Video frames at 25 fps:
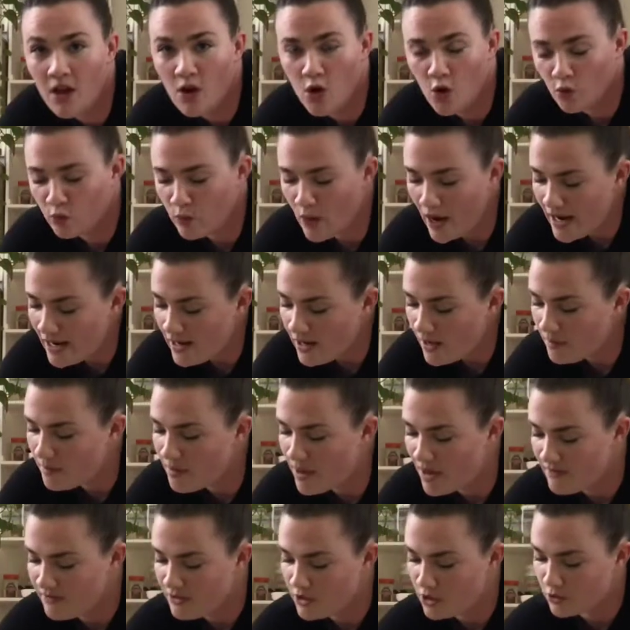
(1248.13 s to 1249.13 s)
right
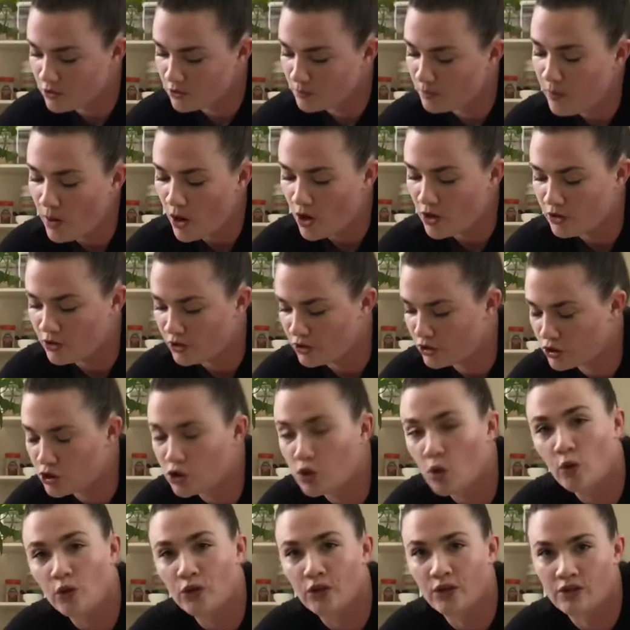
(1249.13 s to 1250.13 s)
above your partner's
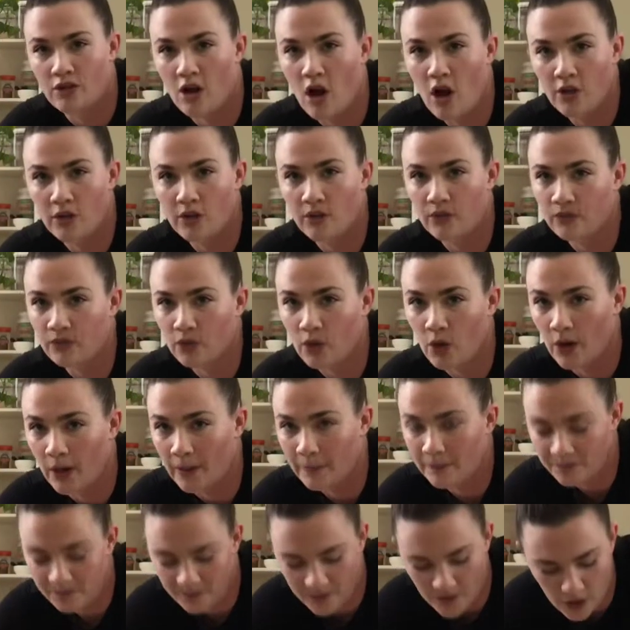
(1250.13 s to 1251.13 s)
shoulders on the floor,
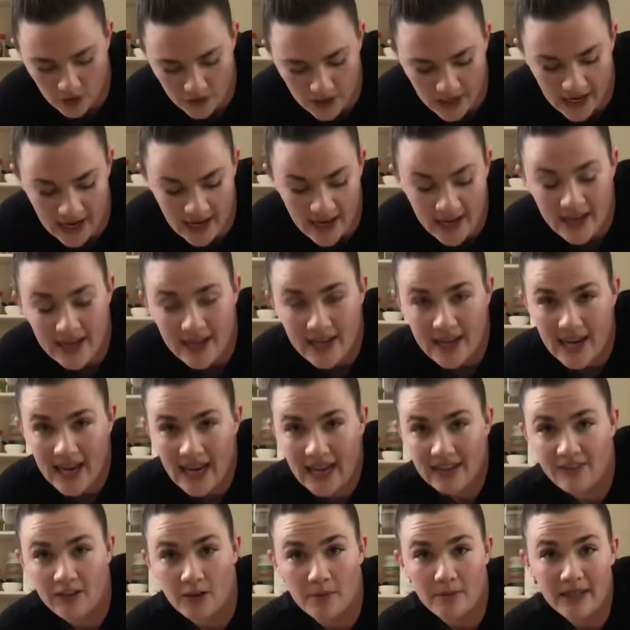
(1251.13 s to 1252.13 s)
okay?
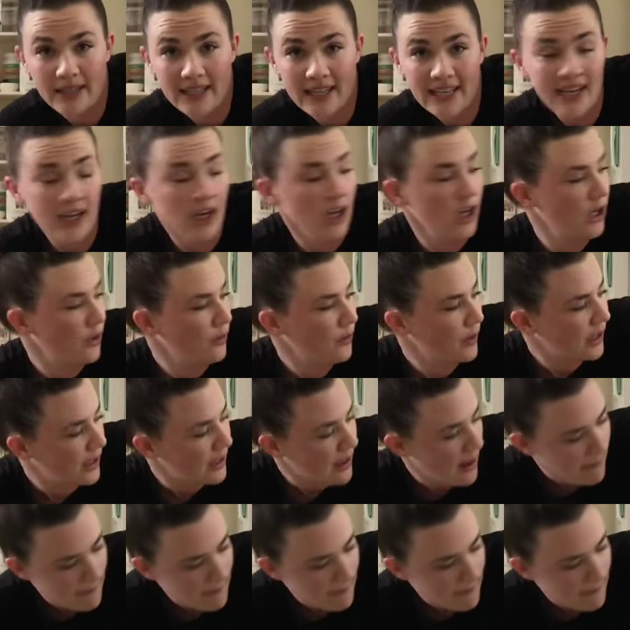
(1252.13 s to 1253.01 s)
And from here, we're gonna